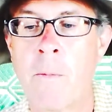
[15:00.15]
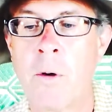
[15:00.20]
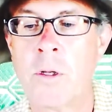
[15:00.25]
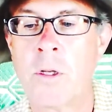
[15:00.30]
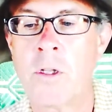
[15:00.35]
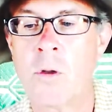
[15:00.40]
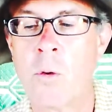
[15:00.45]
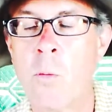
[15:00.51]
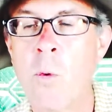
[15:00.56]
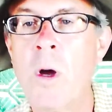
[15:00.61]

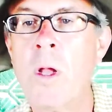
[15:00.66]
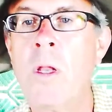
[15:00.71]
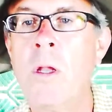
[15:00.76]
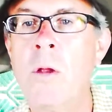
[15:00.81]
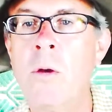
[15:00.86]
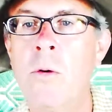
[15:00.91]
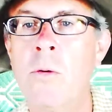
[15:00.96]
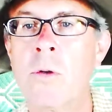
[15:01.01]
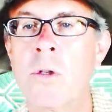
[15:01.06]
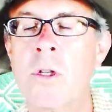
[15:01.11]
which is the
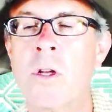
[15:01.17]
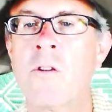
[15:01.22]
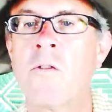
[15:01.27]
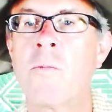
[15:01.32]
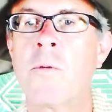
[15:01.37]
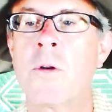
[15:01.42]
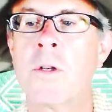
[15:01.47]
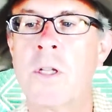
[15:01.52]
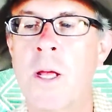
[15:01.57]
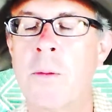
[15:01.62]
one use
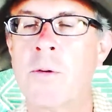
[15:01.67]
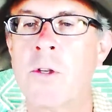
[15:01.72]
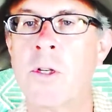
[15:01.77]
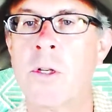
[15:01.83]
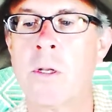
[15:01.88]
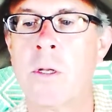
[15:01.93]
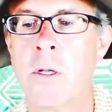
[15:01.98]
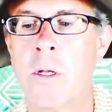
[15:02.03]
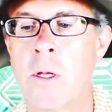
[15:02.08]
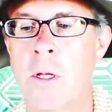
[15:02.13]
of
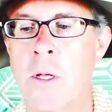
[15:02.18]
perception